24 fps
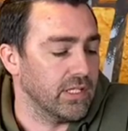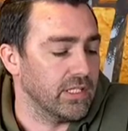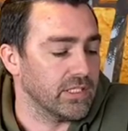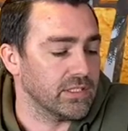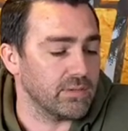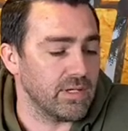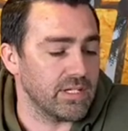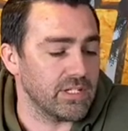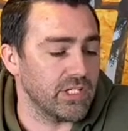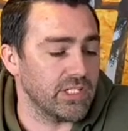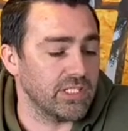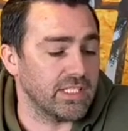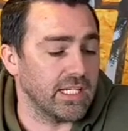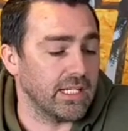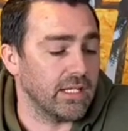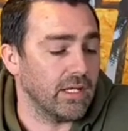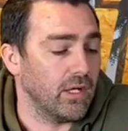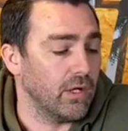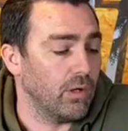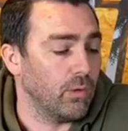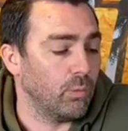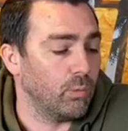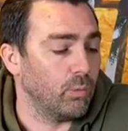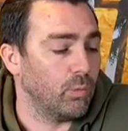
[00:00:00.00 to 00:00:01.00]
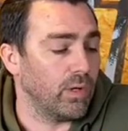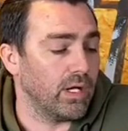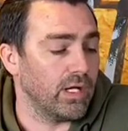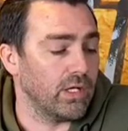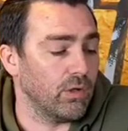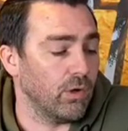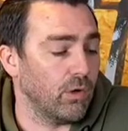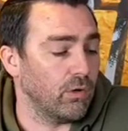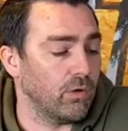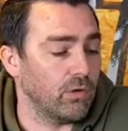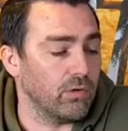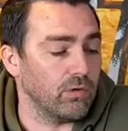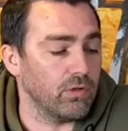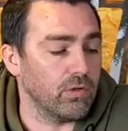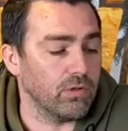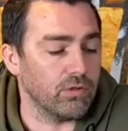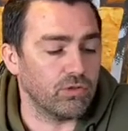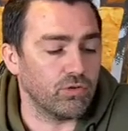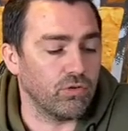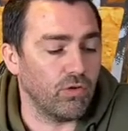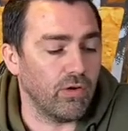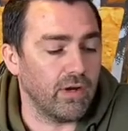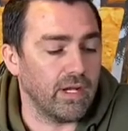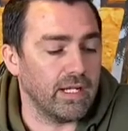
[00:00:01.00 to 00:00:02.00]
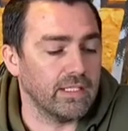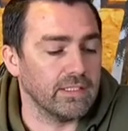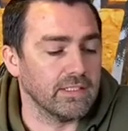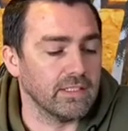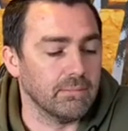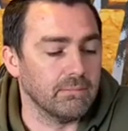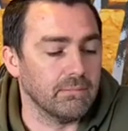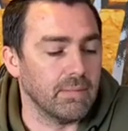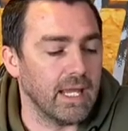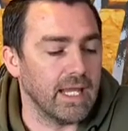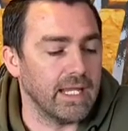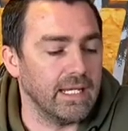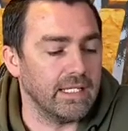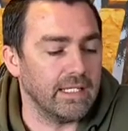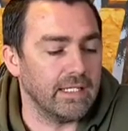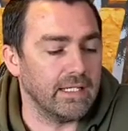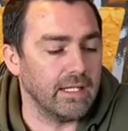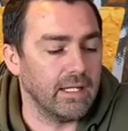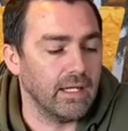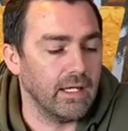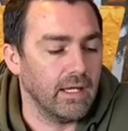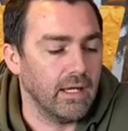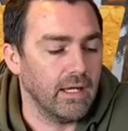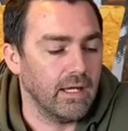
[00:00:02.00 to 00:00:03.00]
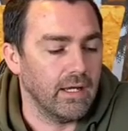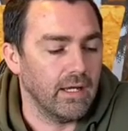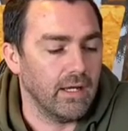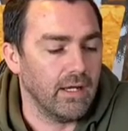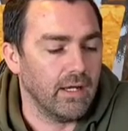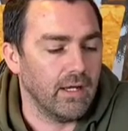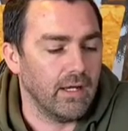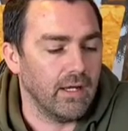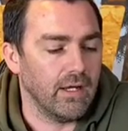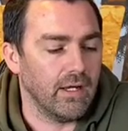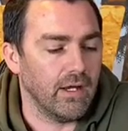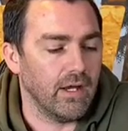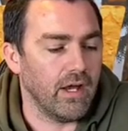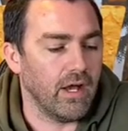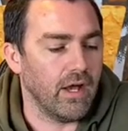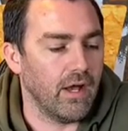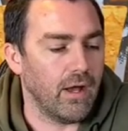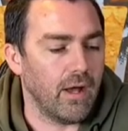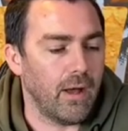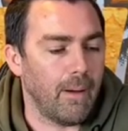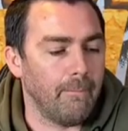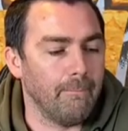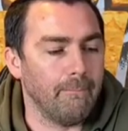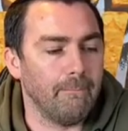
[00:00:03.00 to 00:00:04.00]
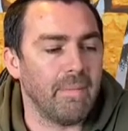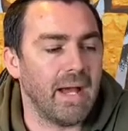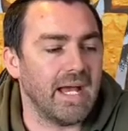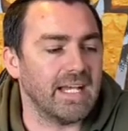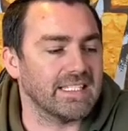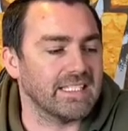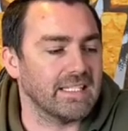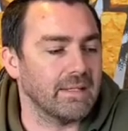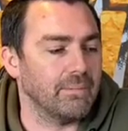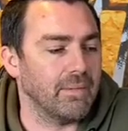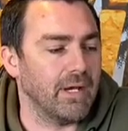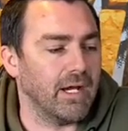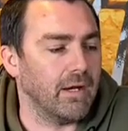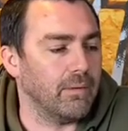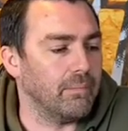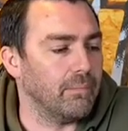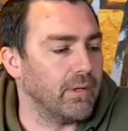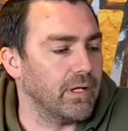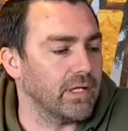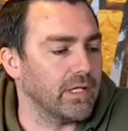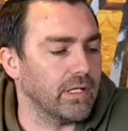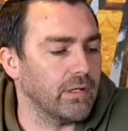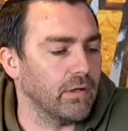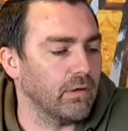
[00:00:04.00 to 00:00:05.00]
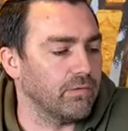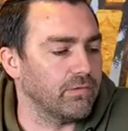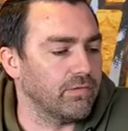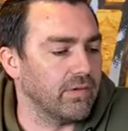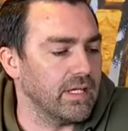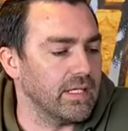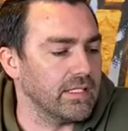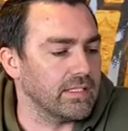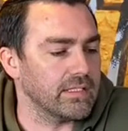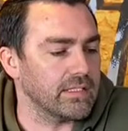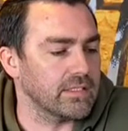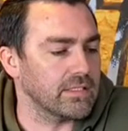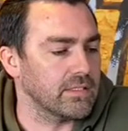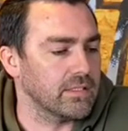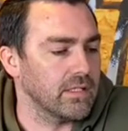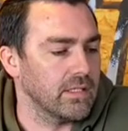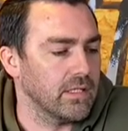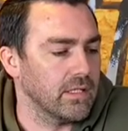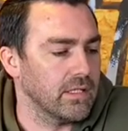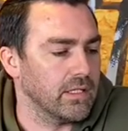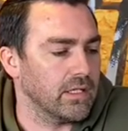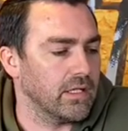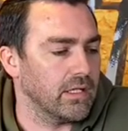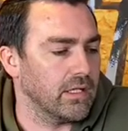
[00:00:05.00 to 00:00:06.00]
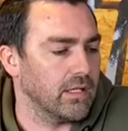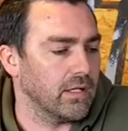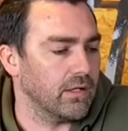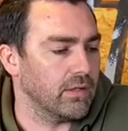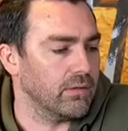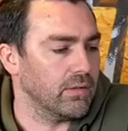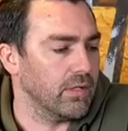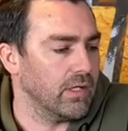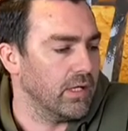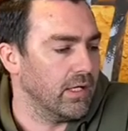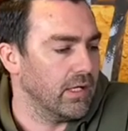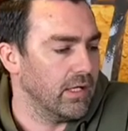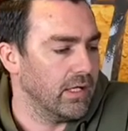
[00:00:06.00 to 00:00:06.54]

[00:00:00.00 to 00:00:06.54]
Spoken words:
So as you see, we're not trying to make a mass amount of money off this, you know.